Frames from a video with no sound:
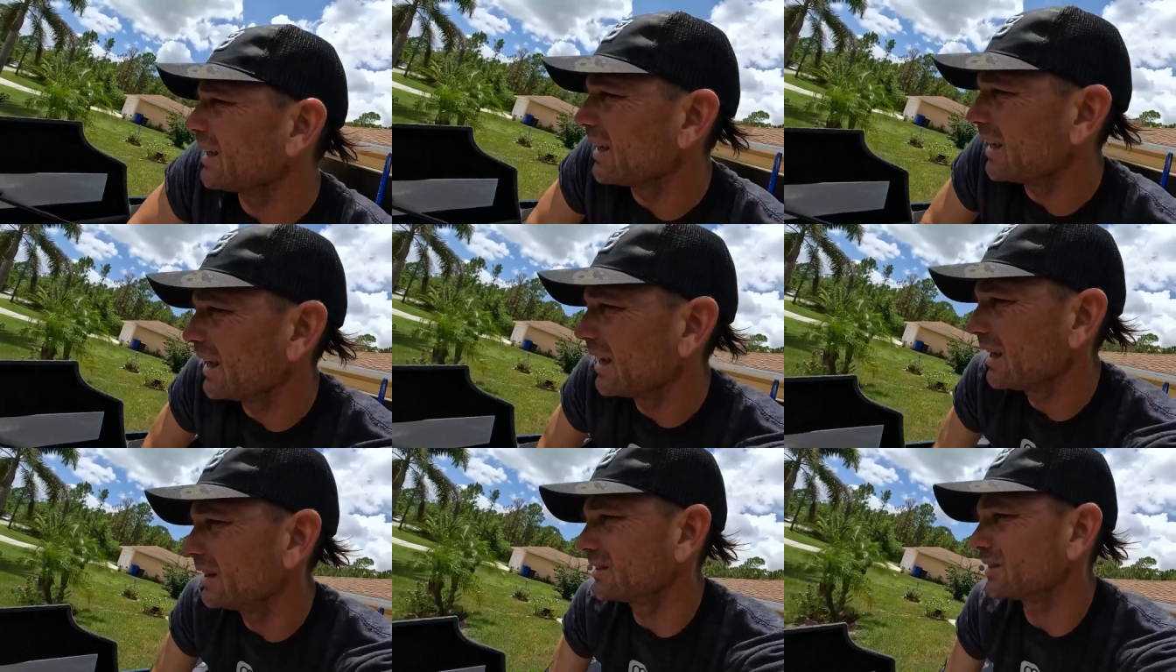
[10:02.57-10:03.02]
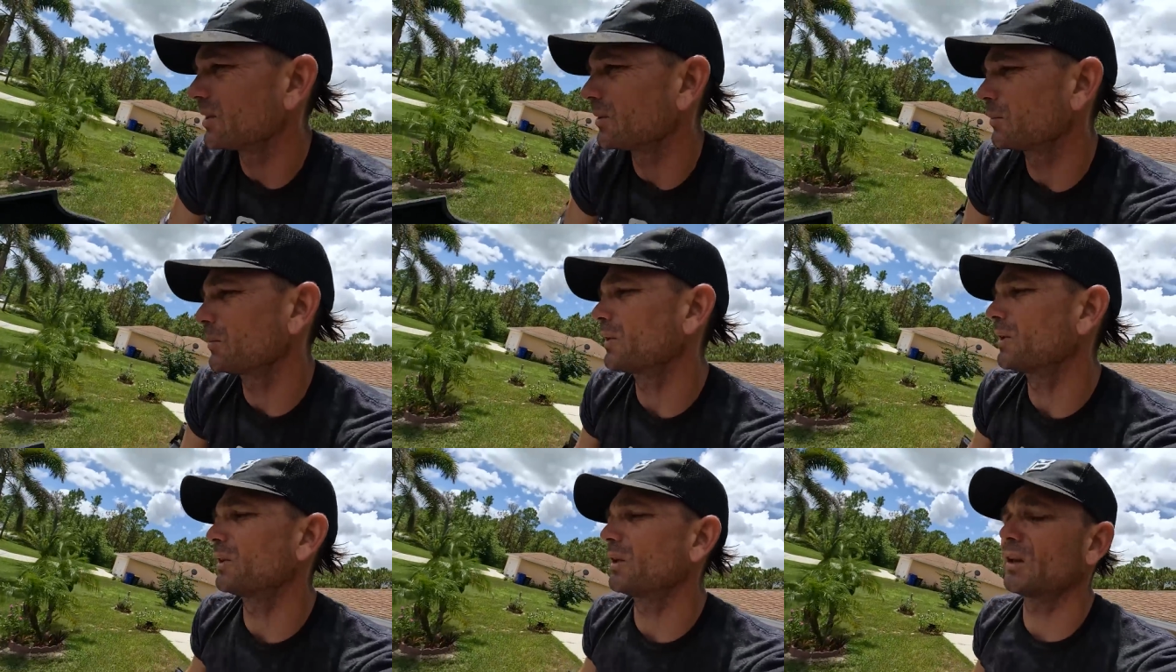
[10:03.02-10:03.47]
I had
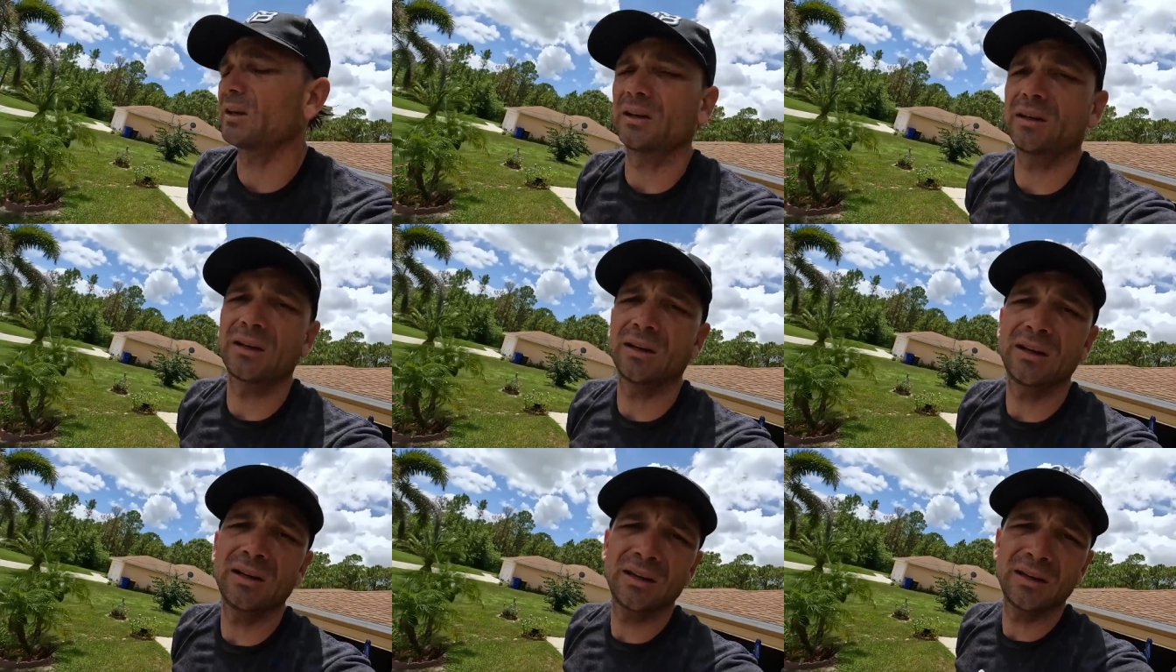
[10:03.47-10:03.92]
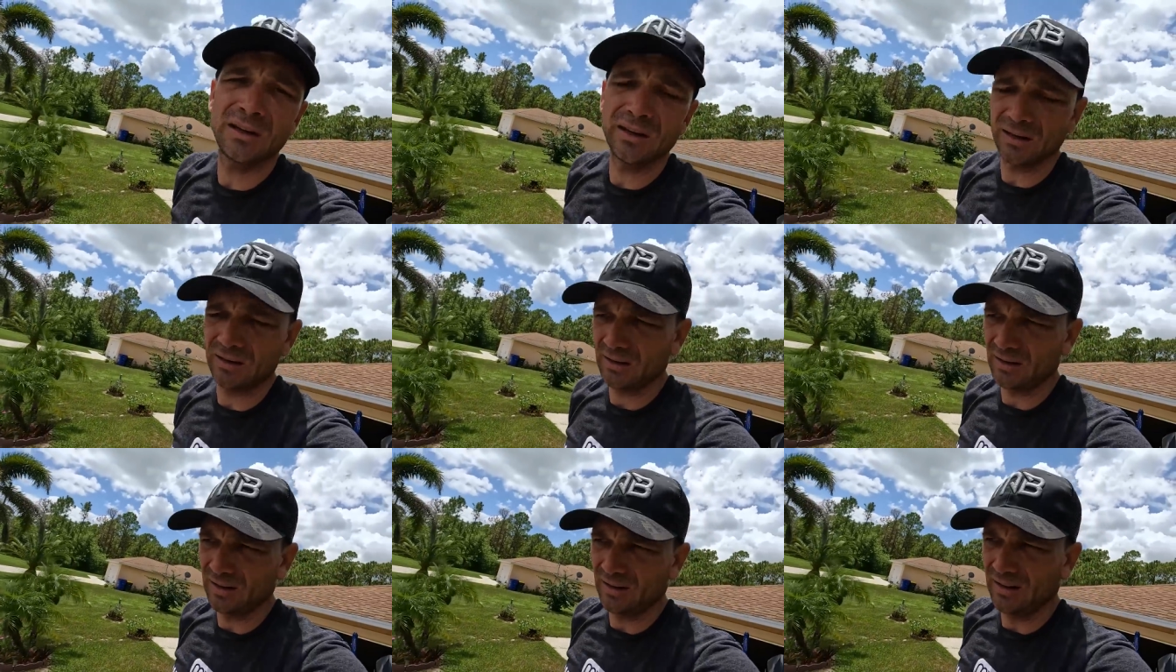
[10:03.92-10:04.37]
something like
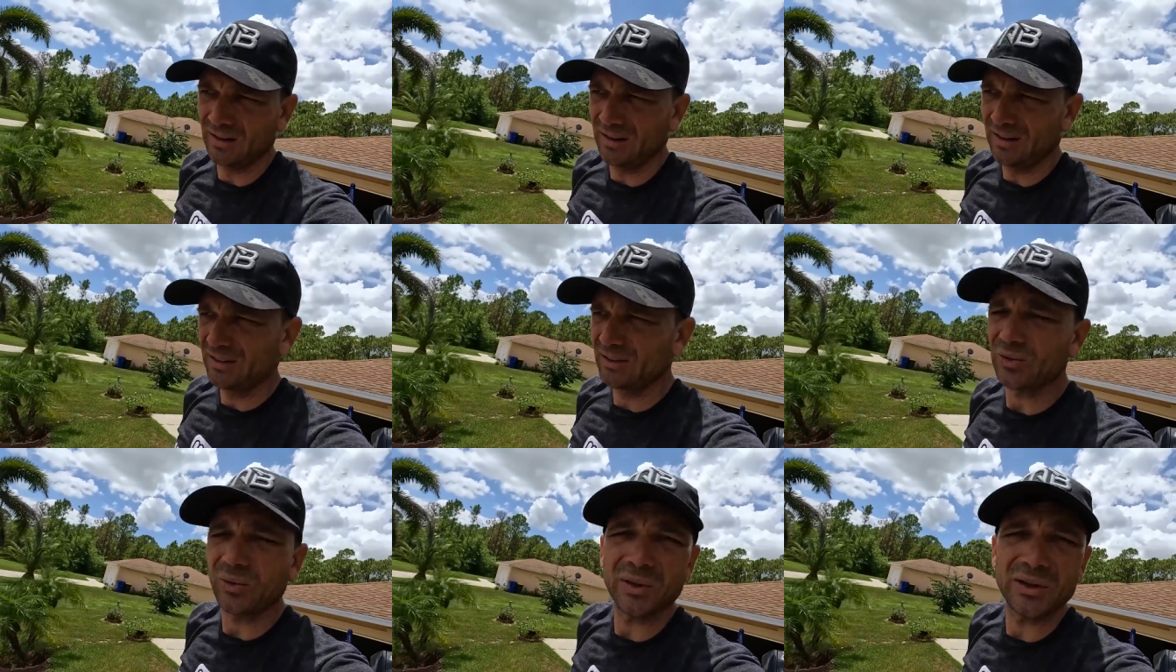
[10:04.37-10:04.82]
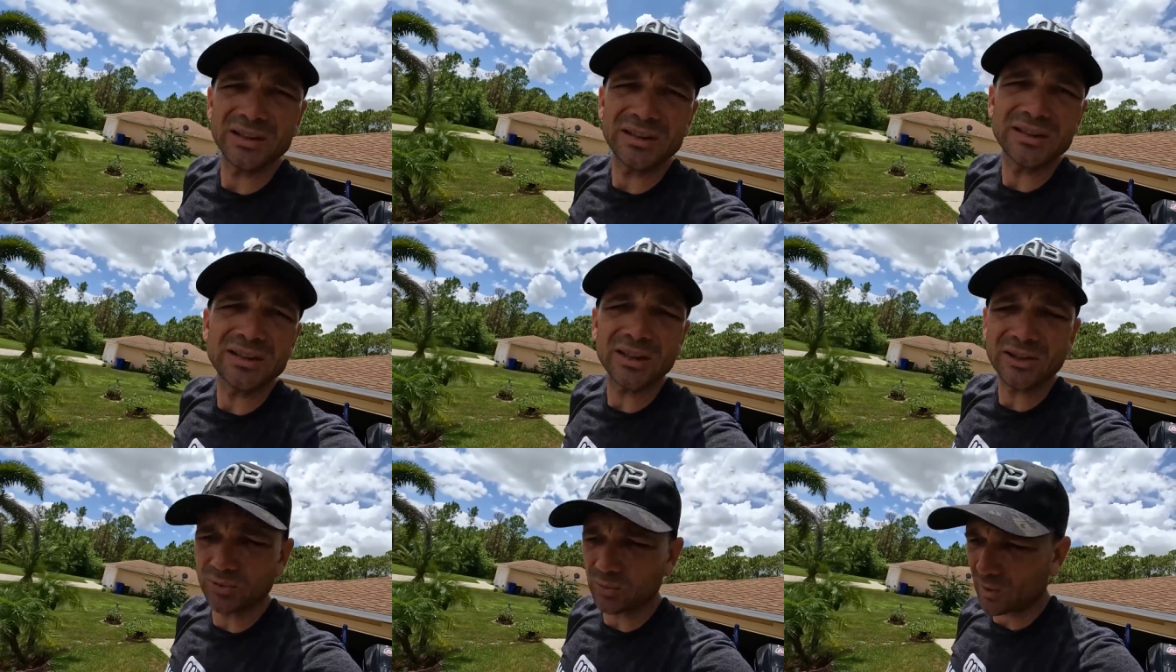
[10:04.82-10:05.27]

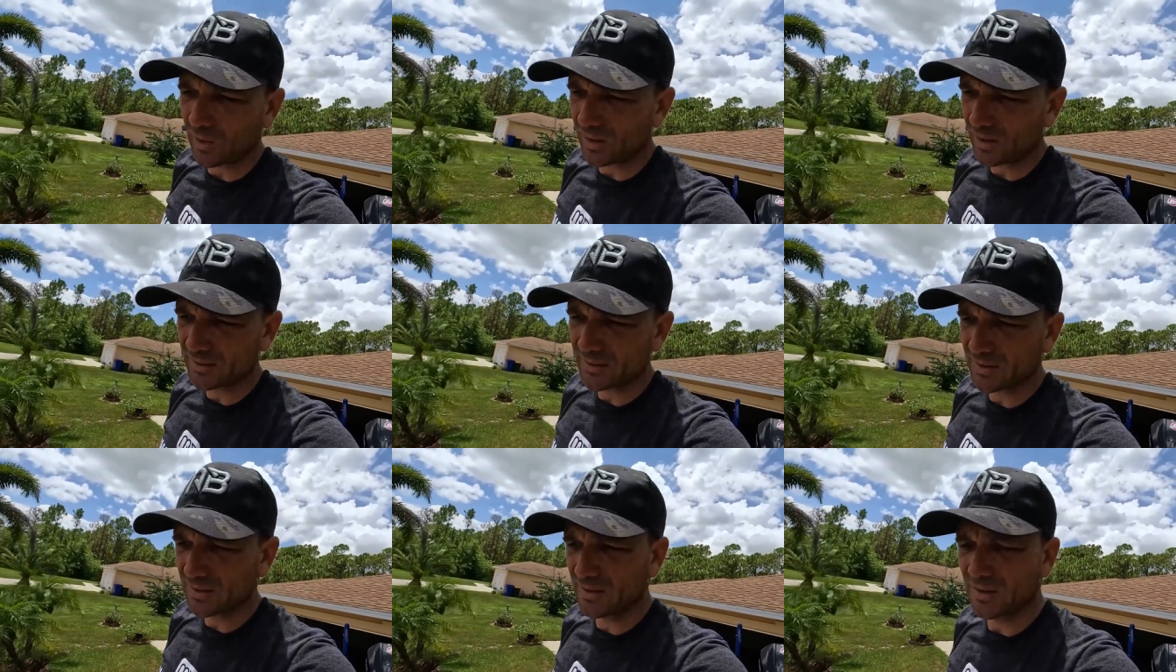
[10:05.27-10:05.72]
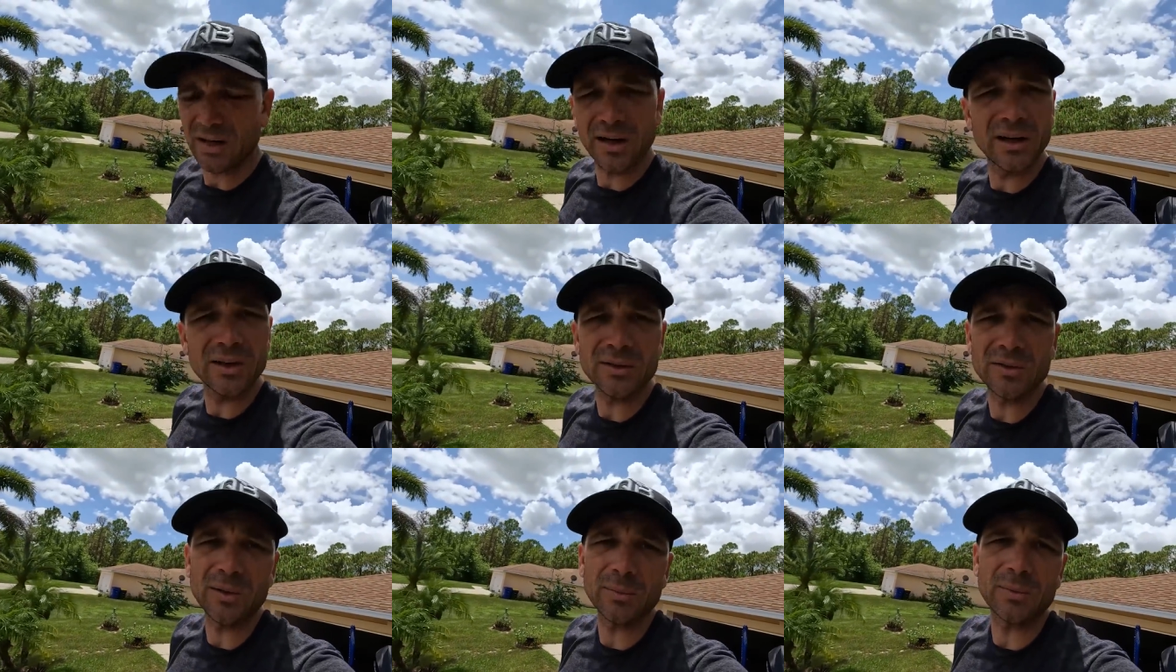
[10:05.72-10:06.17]
26 rods in
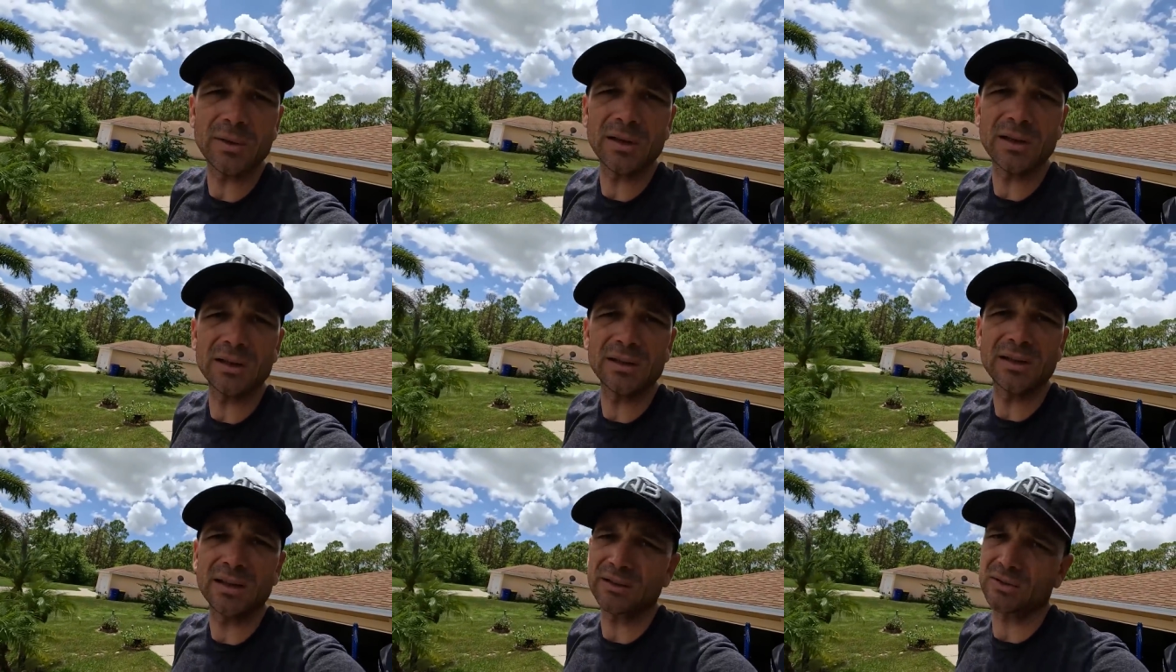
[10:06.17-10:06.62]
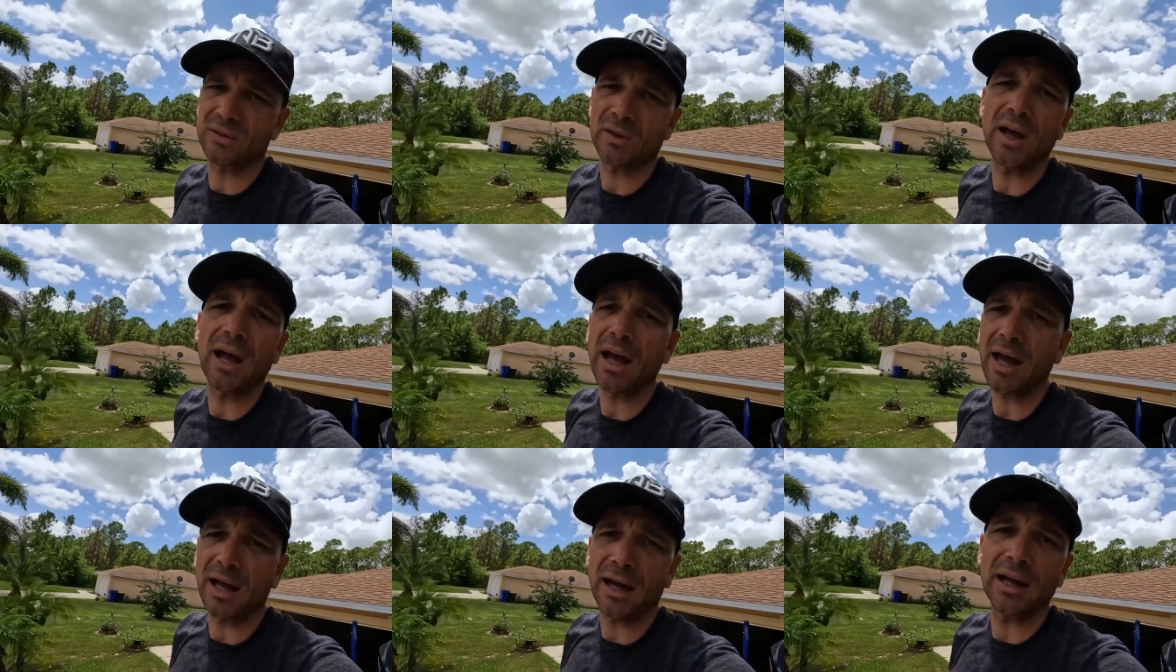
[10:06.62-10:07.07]
there or something like that. So
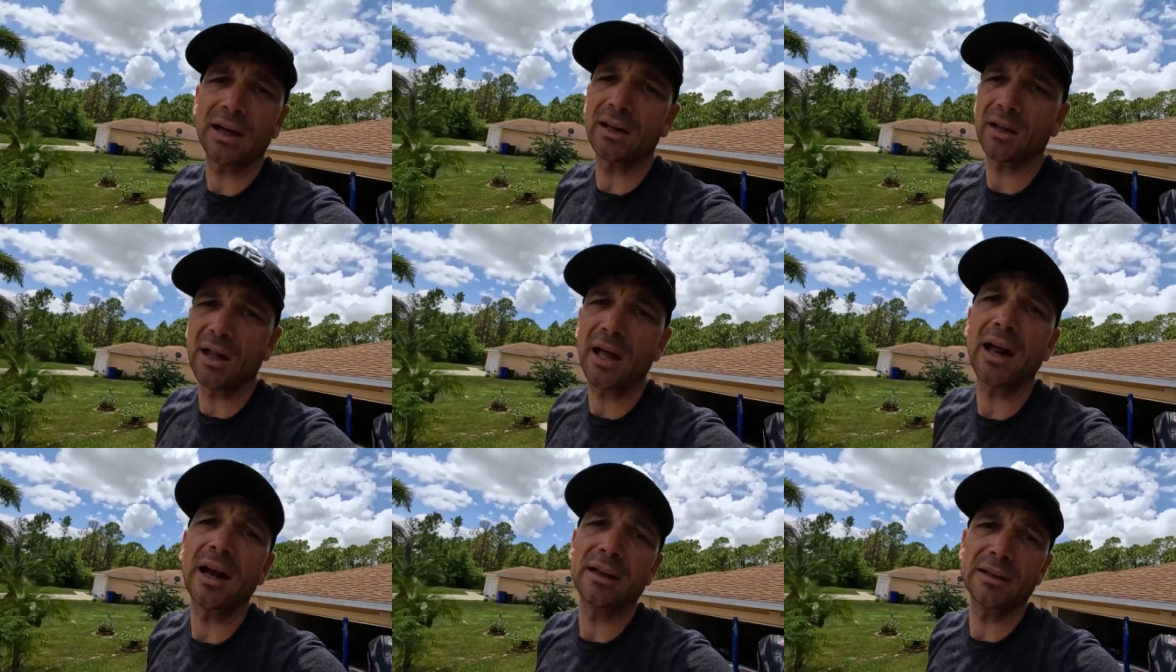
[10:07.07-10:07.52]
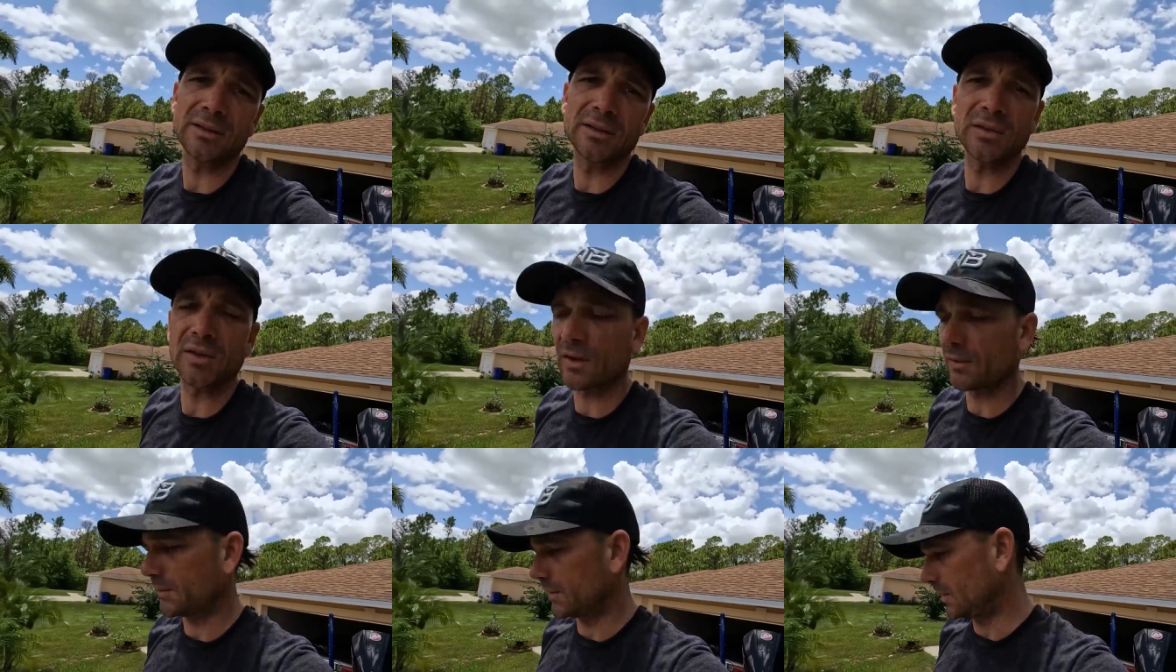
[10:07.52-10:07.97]
I had a lot of
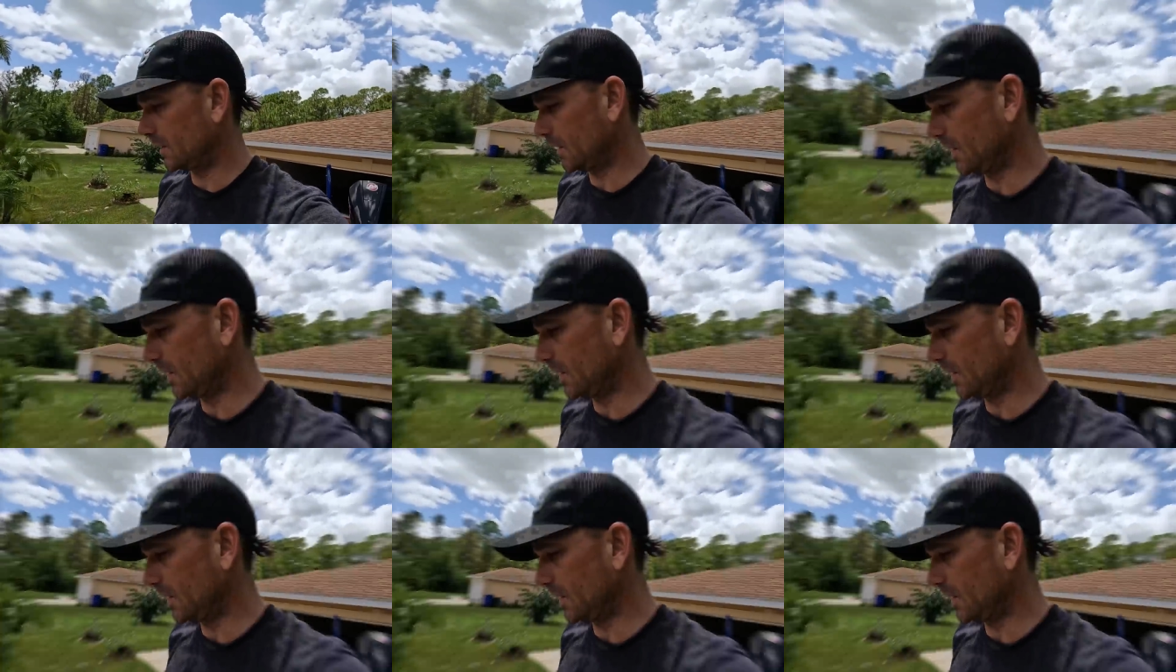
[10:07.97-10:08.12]
stuff in